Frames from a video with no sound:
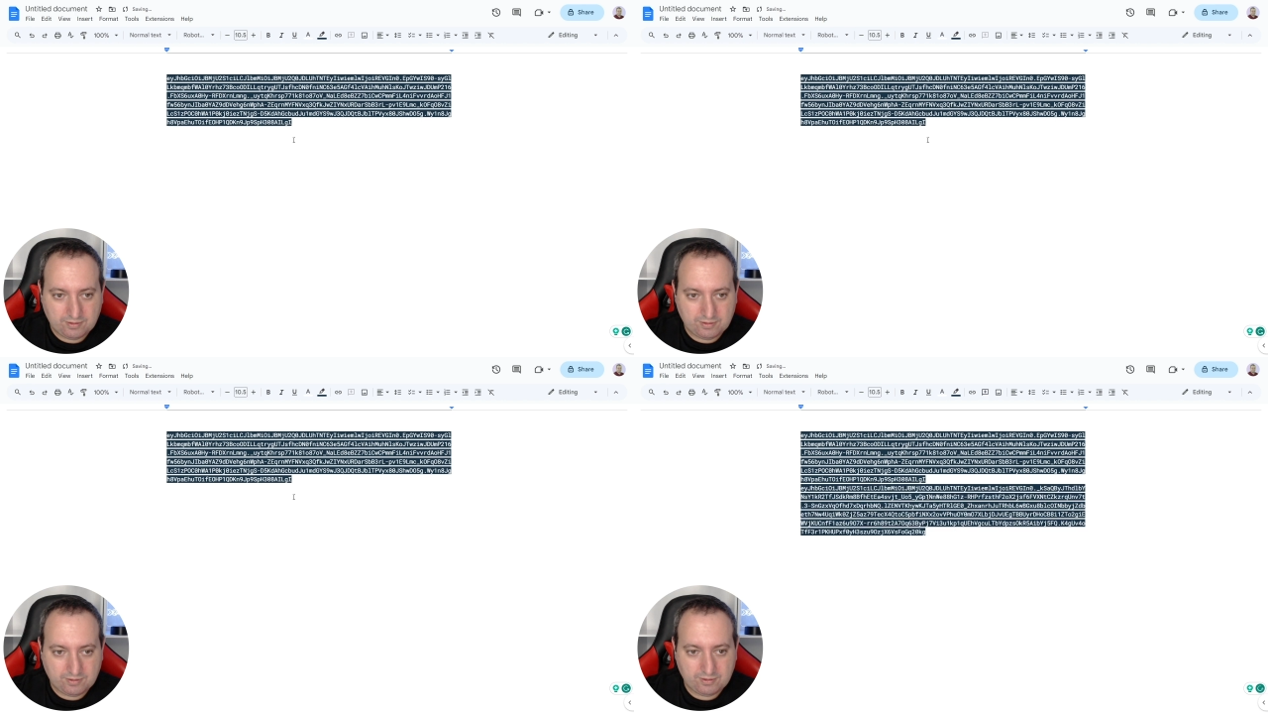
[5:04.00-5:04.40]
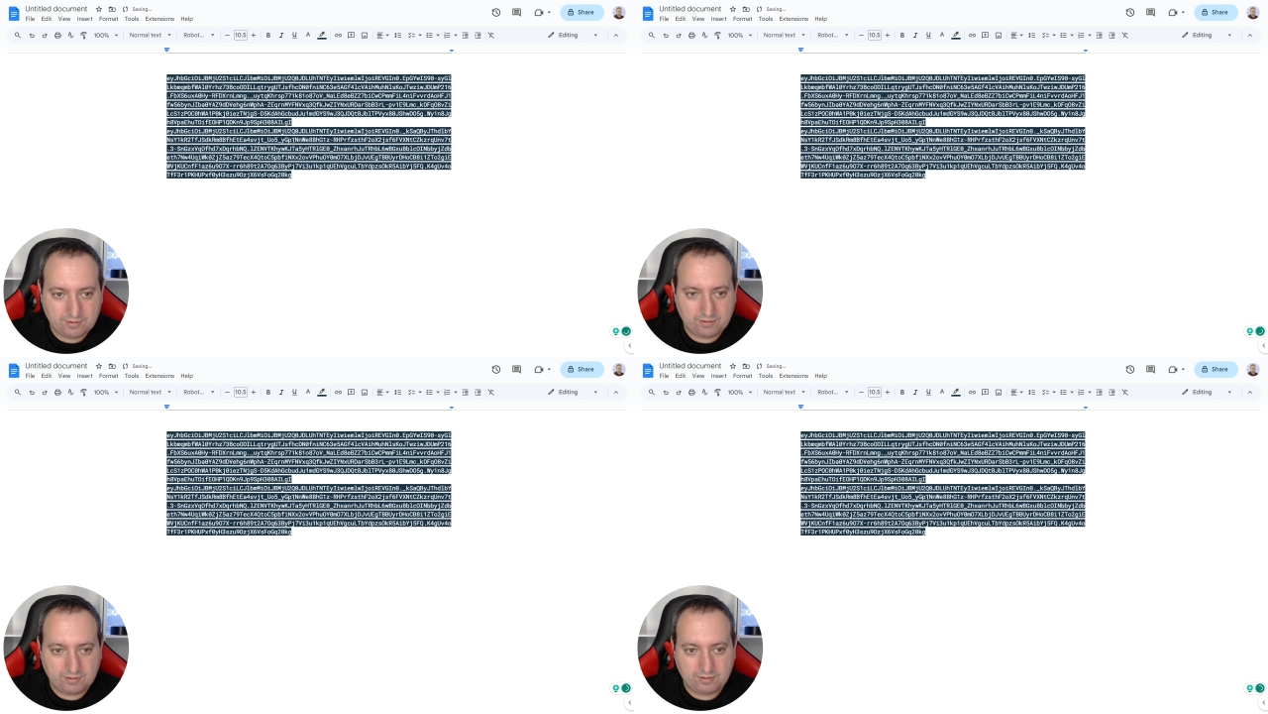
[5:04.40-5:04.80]

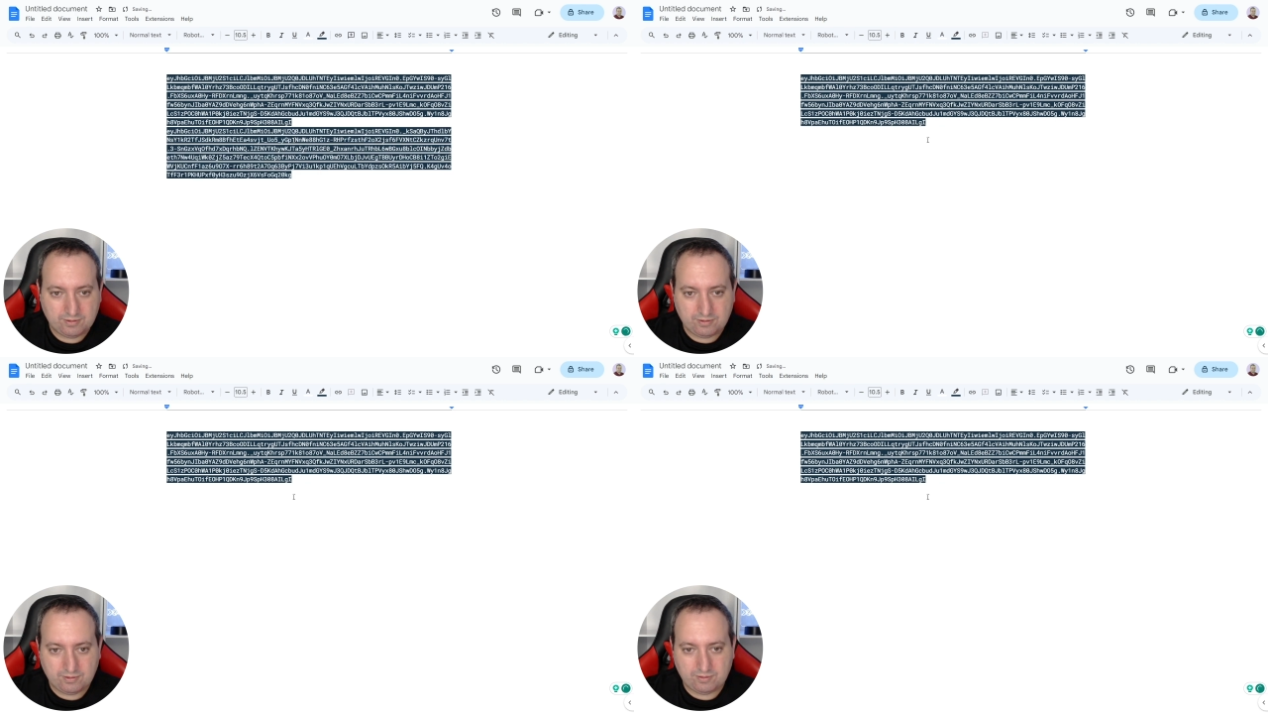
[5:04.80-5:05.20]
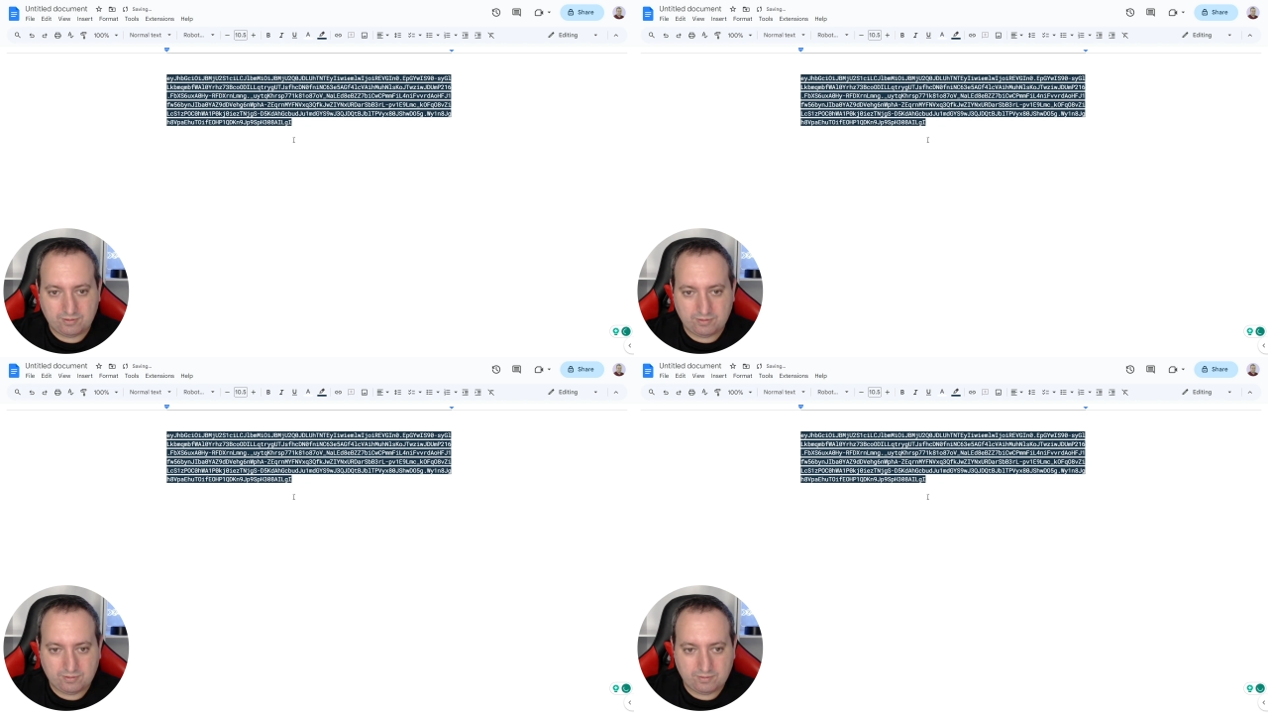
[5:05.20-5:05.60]

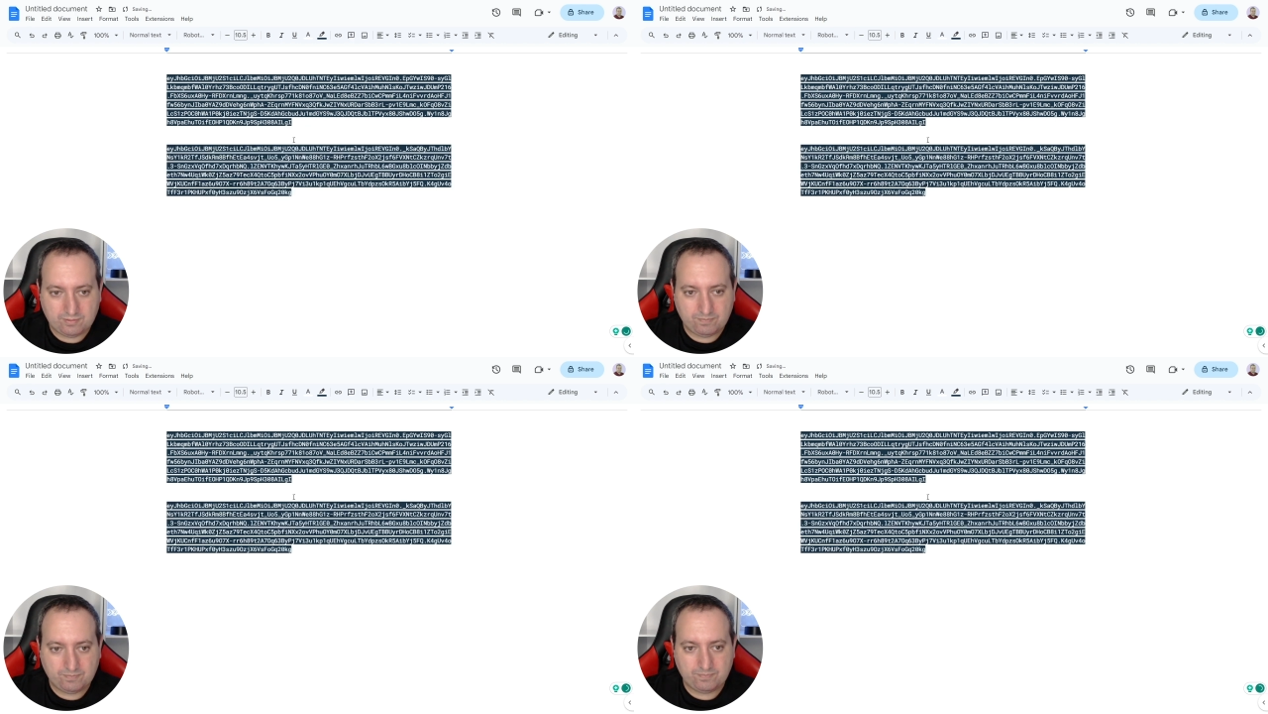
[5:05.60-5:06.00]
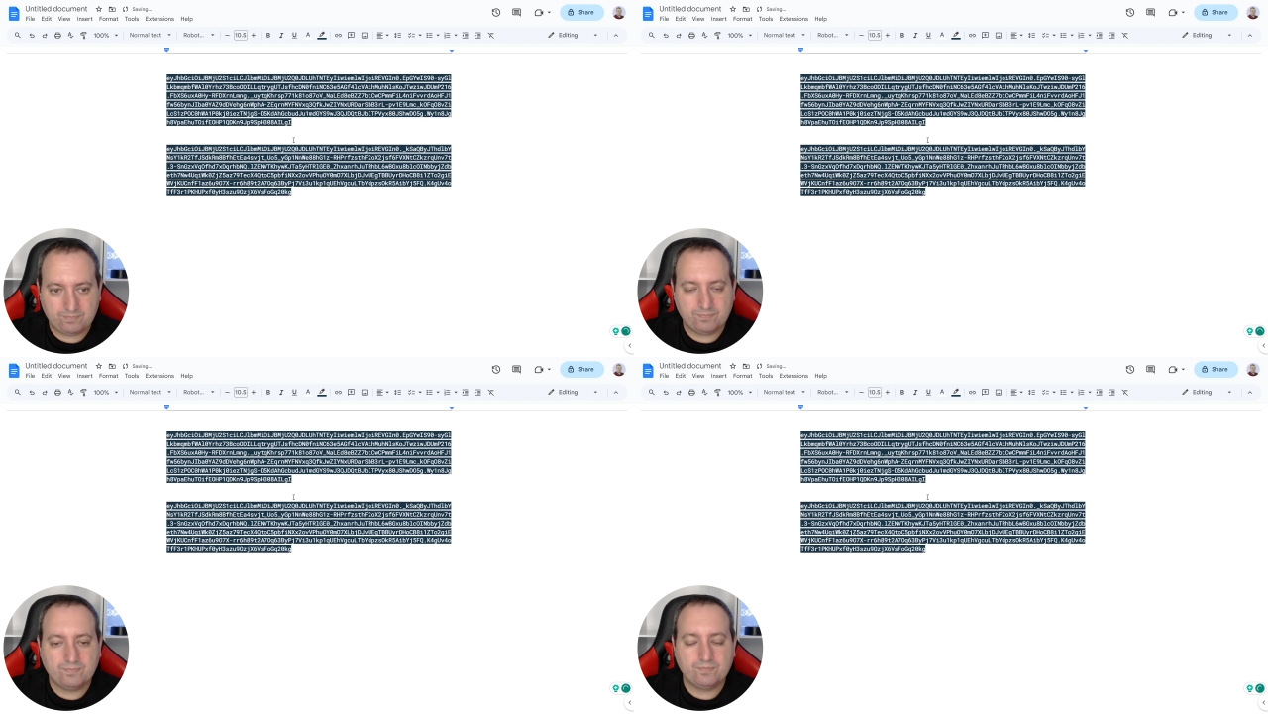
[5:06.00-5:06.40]

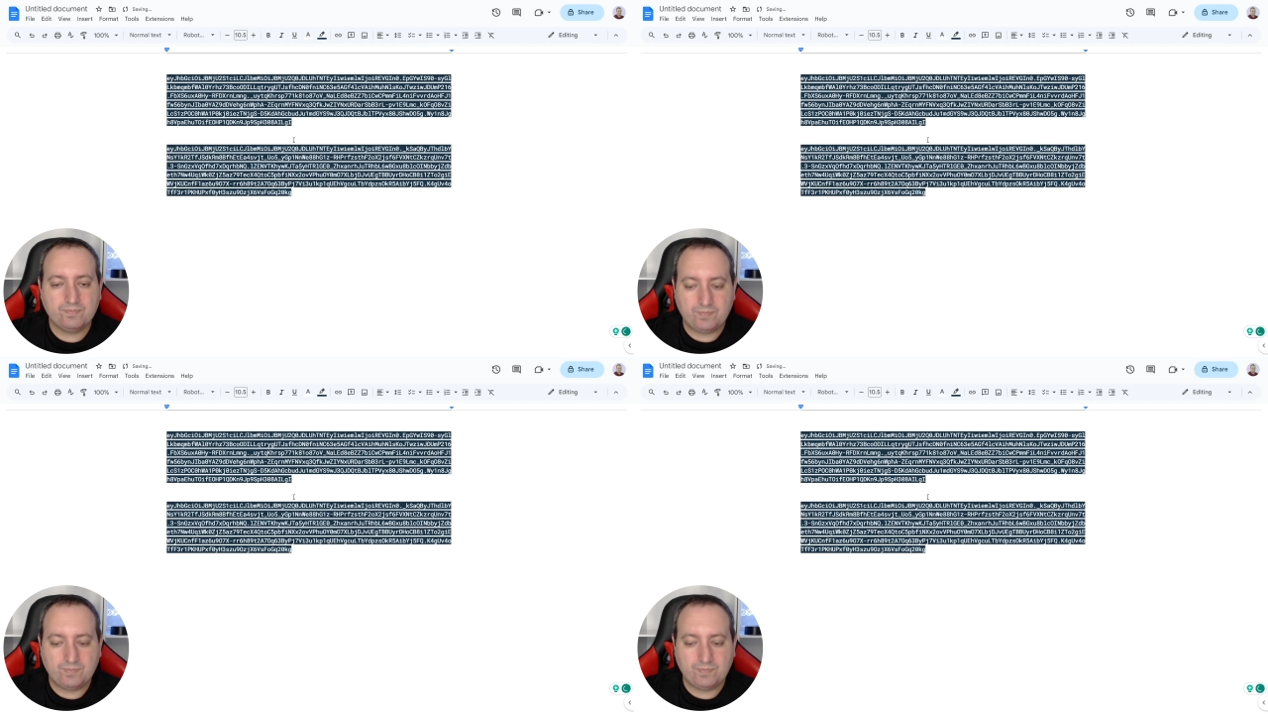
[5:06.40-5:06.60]
Nothing is said.